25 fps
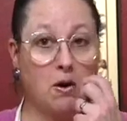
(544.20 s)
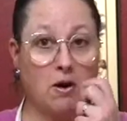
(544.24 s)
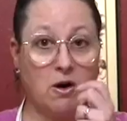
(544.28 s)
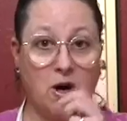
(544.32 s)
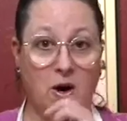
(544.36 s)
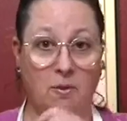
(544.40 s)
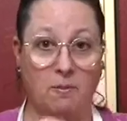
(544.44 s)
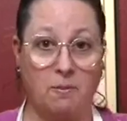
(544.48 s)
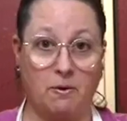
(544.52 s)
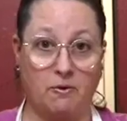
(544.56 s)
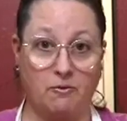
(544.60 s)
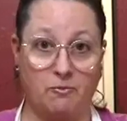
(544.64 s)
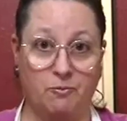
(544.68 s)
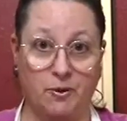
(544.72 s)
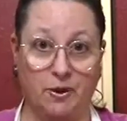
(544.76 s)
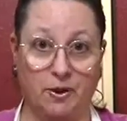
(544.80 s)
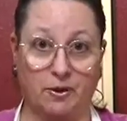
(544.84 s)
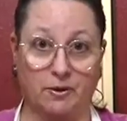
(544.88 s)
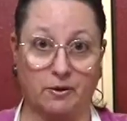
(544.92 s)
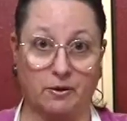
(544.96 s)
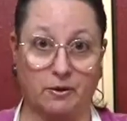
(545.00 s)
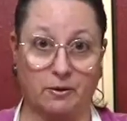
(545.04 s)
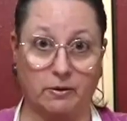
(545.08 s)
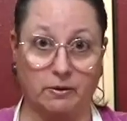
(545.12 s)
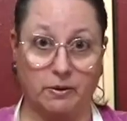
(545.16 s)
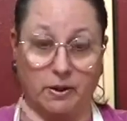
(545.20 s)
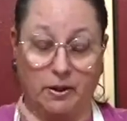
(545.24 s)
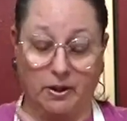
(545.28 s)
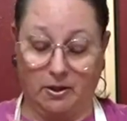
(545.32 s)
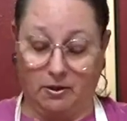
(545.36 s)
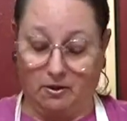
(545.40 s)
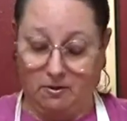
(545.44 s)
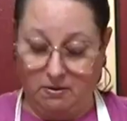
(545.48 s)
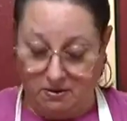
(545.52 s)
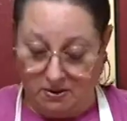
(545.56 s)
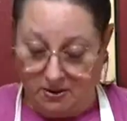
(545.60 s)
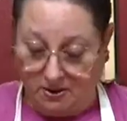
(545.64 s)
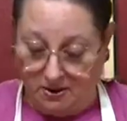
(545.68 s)
cup of milk here.
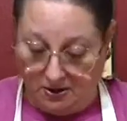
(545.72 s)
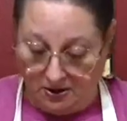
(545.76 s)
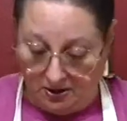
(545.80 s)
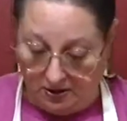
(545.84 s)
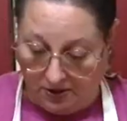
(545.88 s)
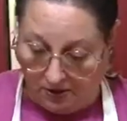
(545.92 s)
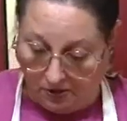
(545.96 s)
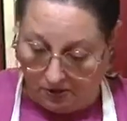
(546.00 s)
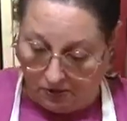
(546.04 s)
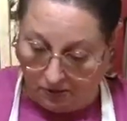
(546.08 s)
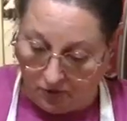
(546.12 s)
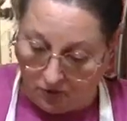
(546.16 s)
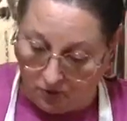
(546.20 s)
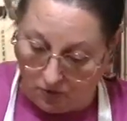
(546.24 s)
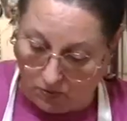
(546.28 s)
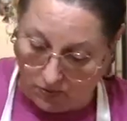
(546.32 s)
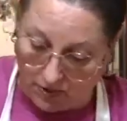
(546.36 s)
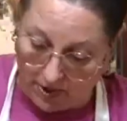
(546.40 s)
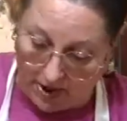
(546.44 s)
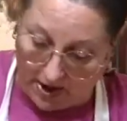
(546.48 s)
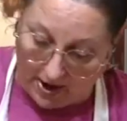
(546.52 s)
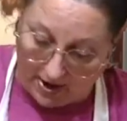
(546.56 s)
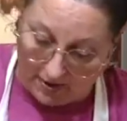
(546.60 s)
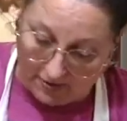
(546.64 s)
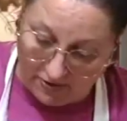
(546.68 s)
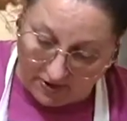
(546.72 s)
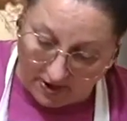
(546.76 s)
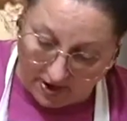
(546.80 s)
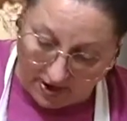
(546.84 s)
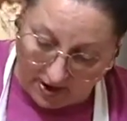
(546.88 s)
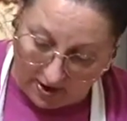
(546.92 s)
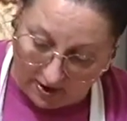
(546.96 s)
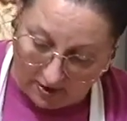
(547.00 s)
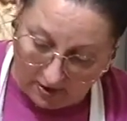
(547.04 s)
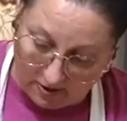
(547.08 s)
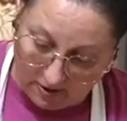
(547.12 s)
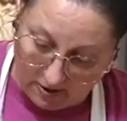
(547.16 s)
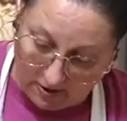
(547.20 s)
So we'll add
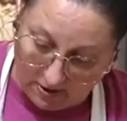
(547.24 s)
that.